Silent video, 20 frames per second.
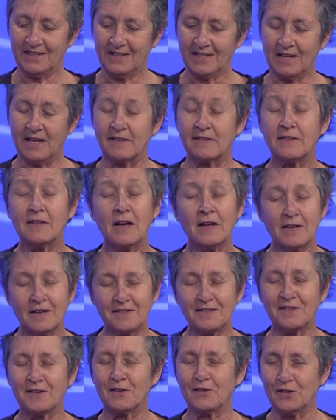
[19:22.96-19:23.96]
Yeah, it's not
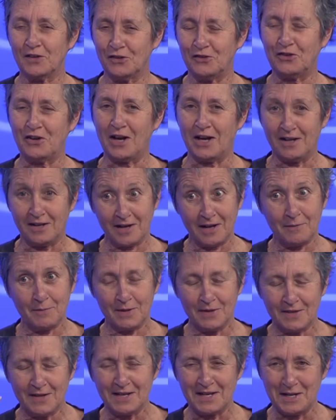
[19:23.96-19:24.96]
necessarily a chain, and I've
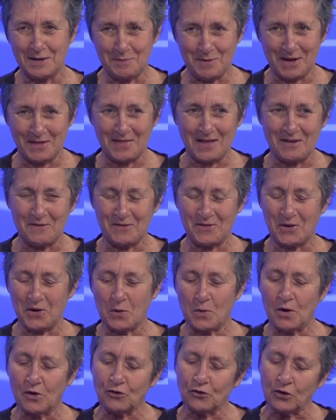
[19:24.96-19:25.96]
been thinking about that very
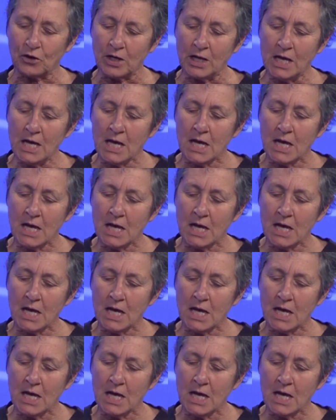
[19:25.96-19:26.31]
question.